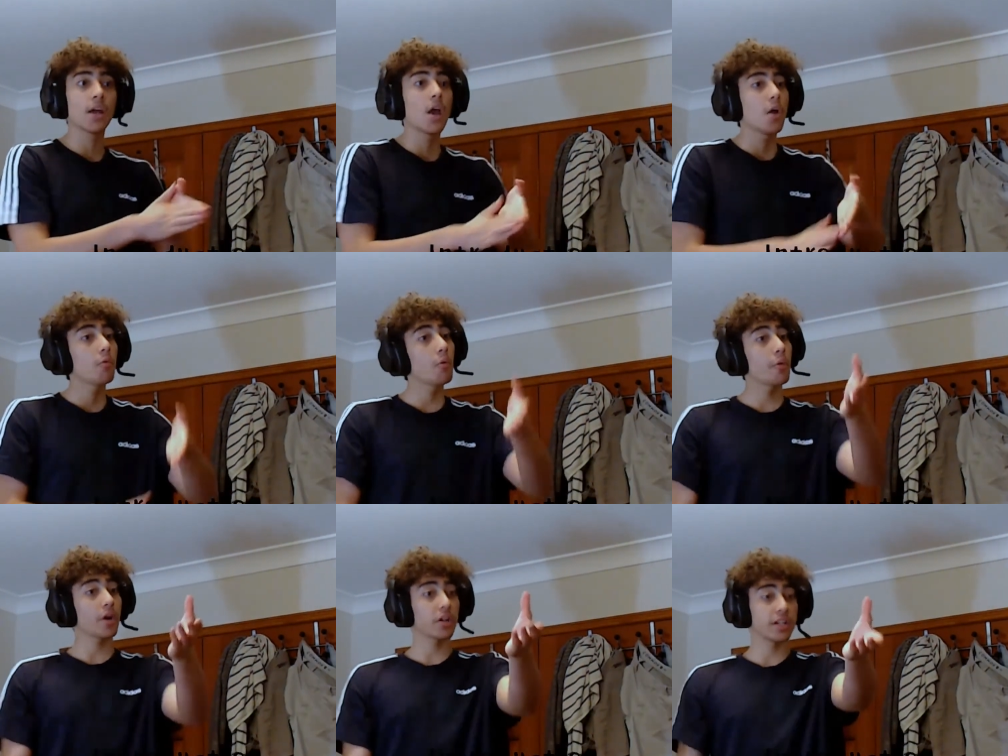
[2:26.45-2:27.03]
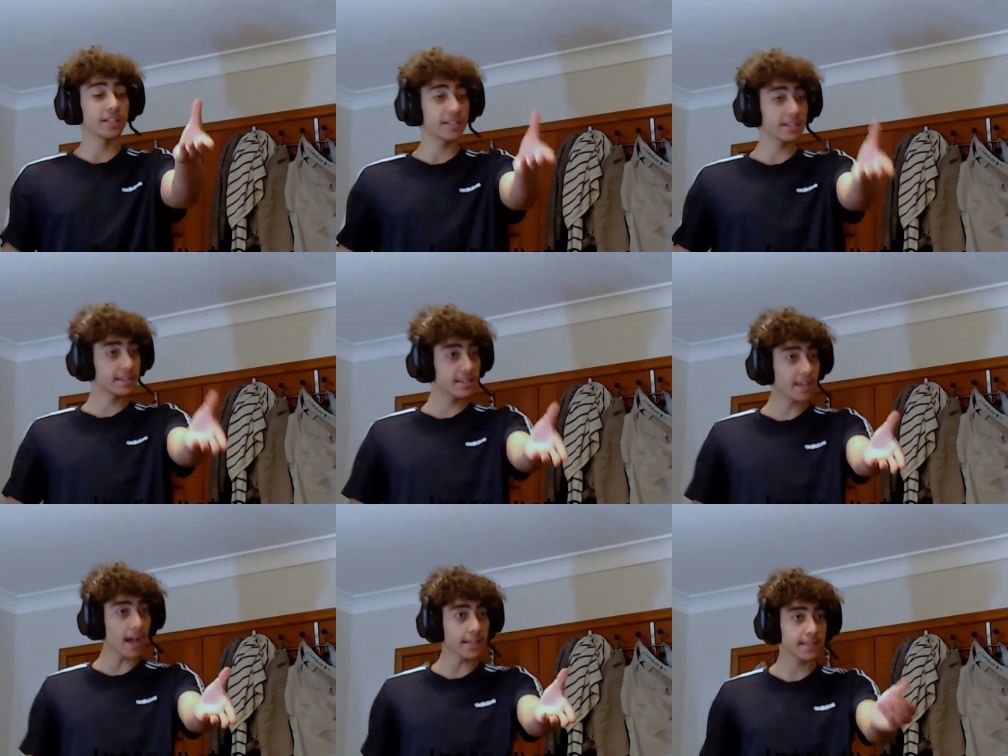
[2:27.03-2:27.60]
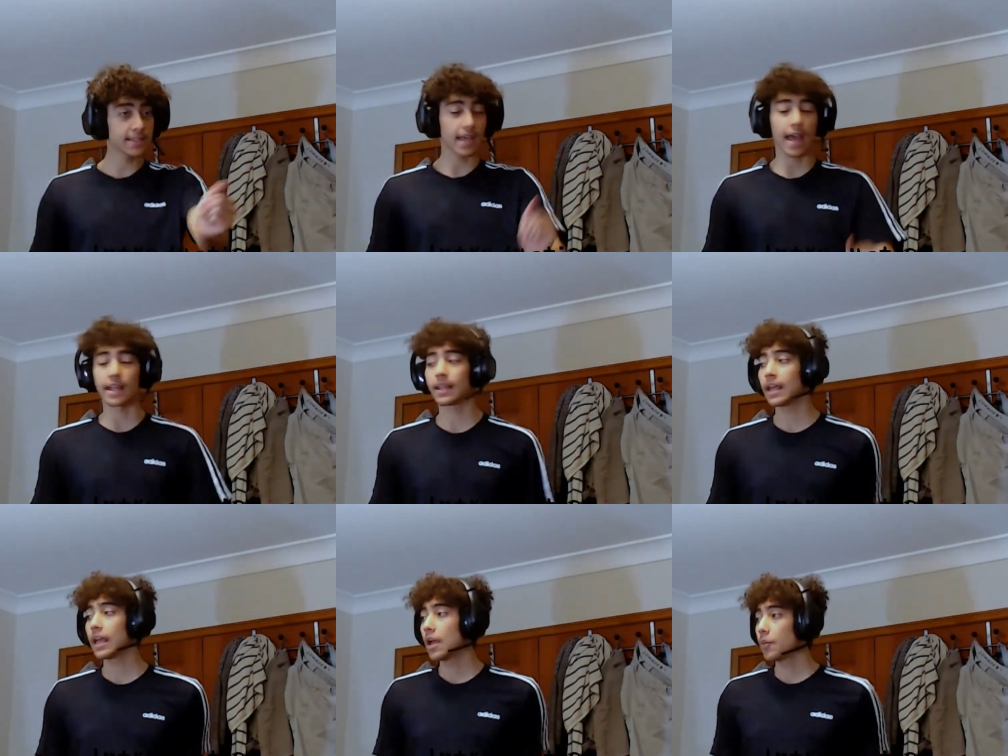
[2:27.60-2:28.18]
Well, we're going to discuss that.
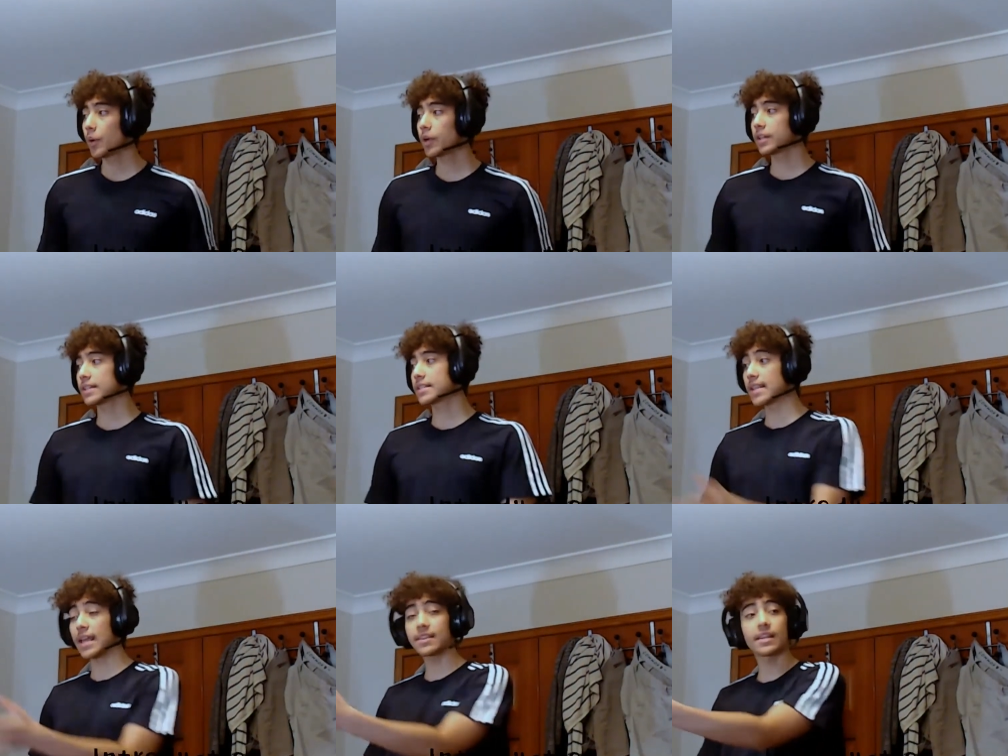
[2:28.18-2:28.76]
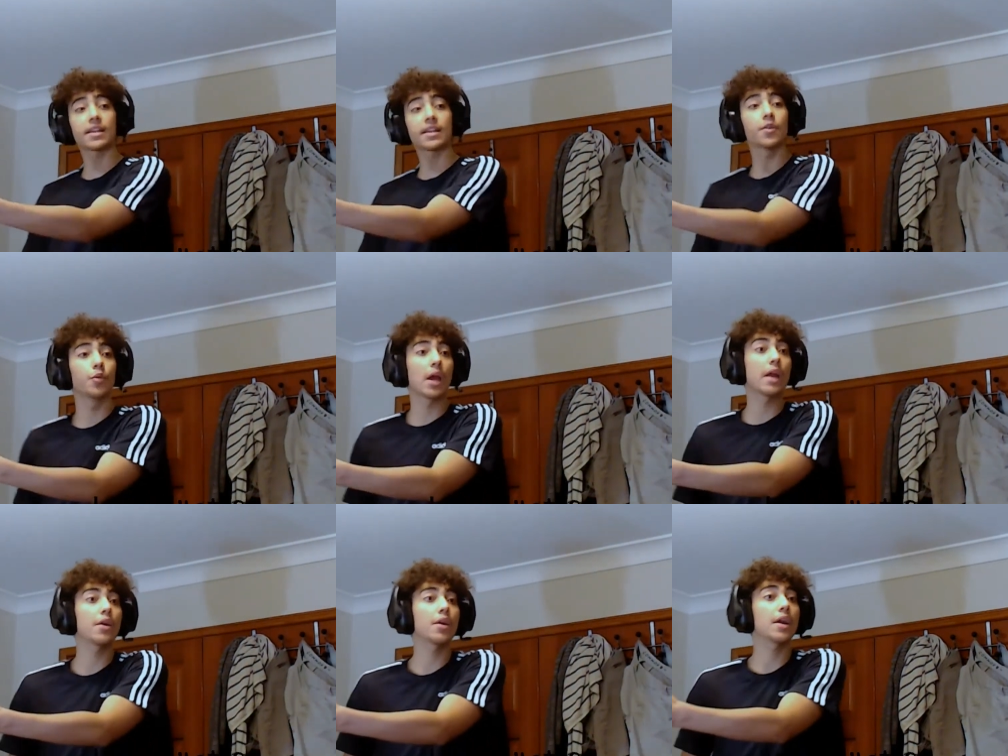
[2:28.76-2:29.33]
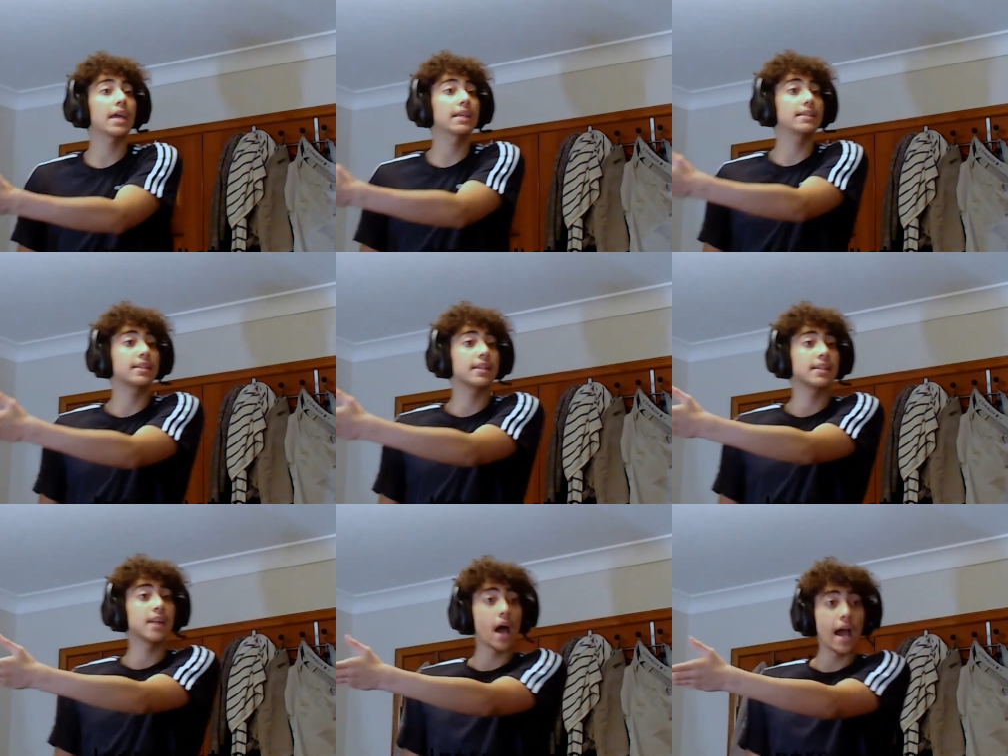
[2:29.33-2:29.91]
We're going to say that it
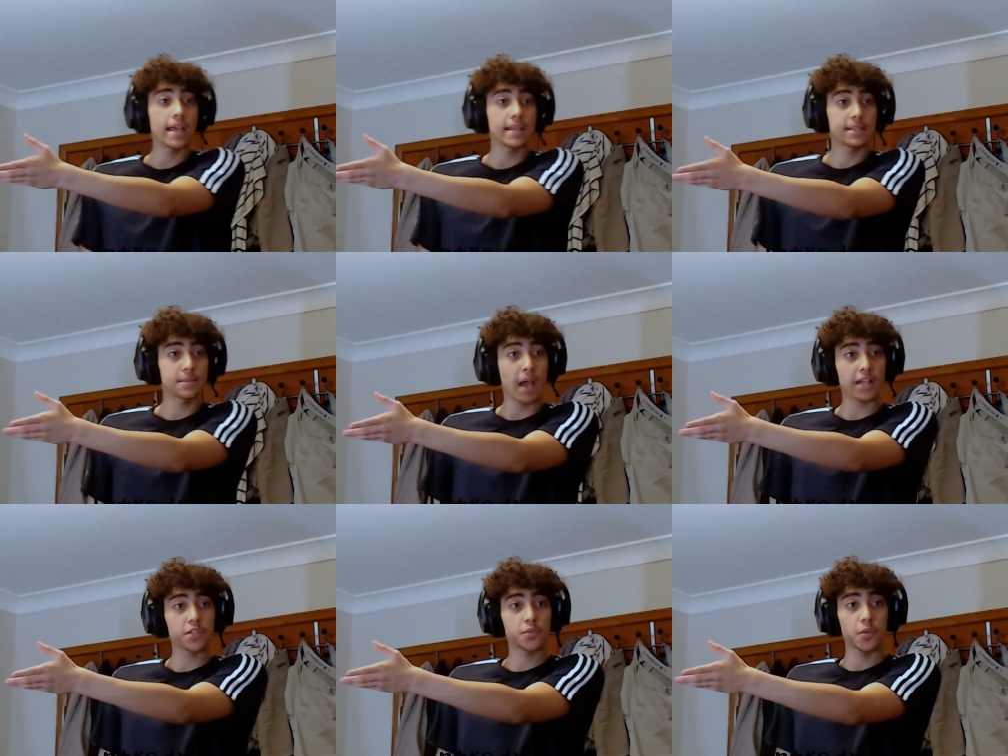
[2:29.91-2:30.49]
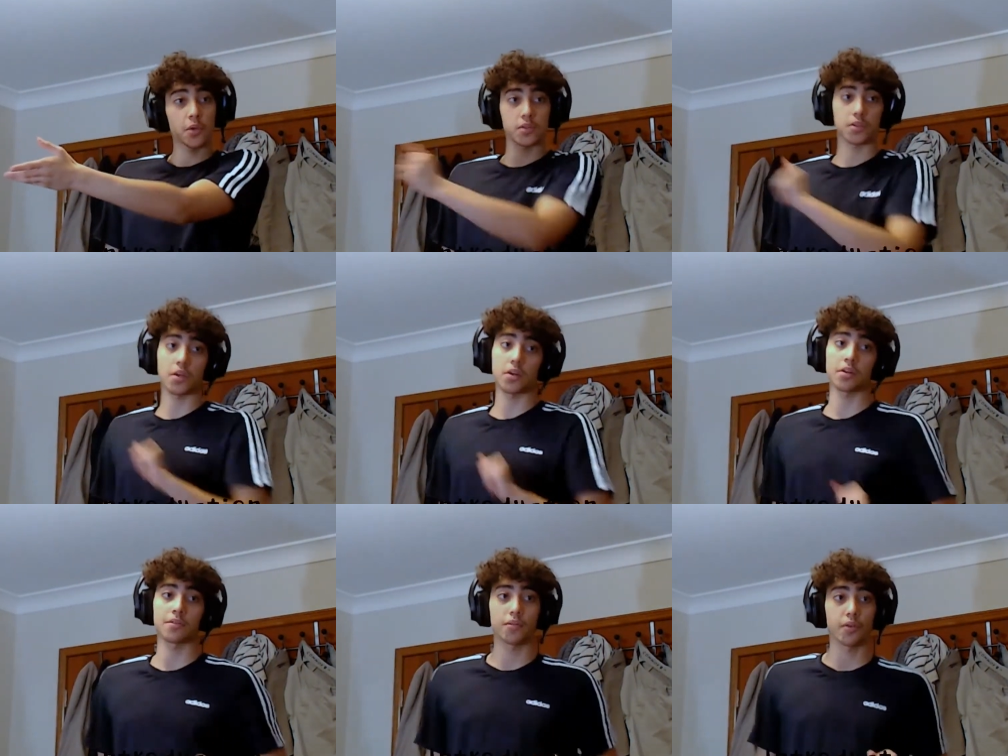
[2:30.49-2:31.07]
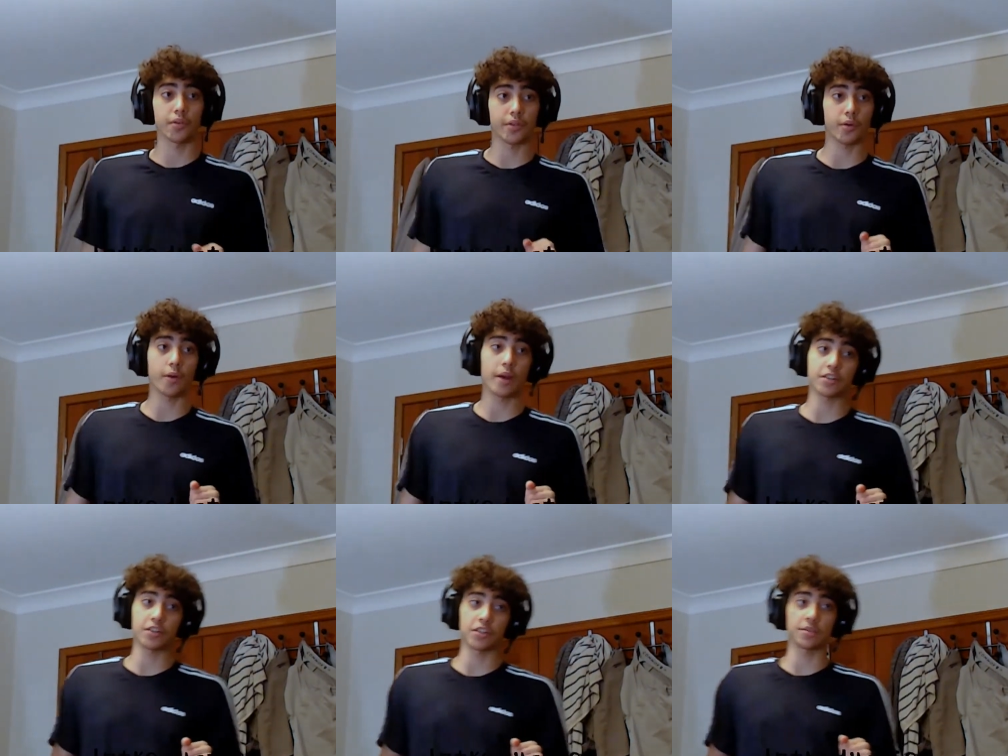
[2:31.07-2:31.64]
denies Maxwell's third and fourth
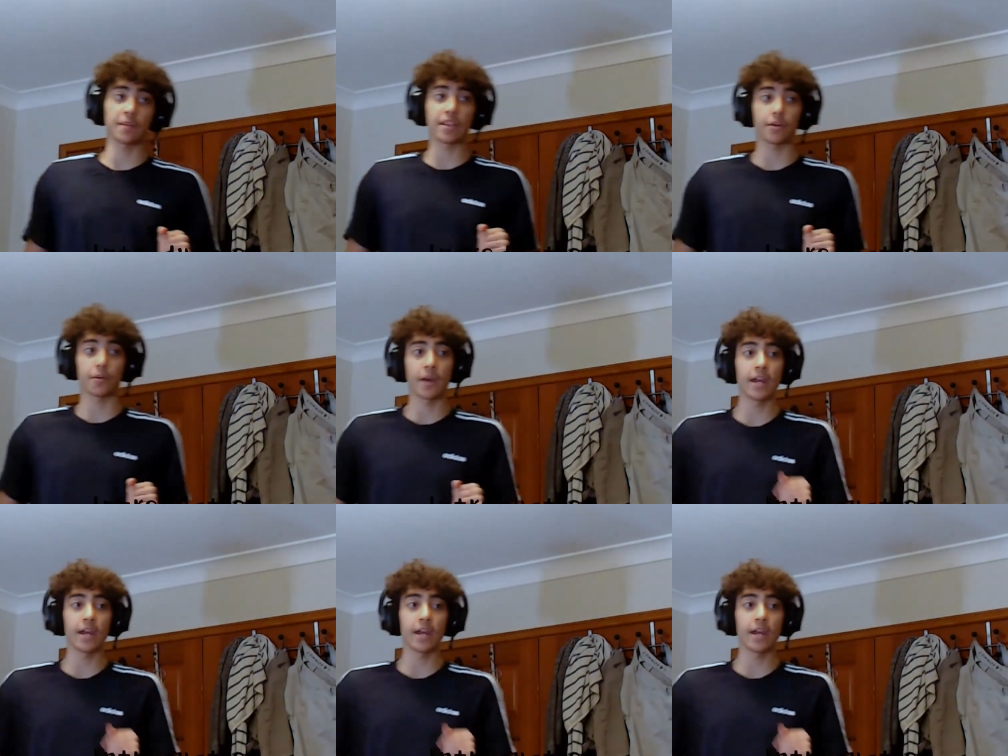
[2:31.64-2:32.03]
equations, by the way,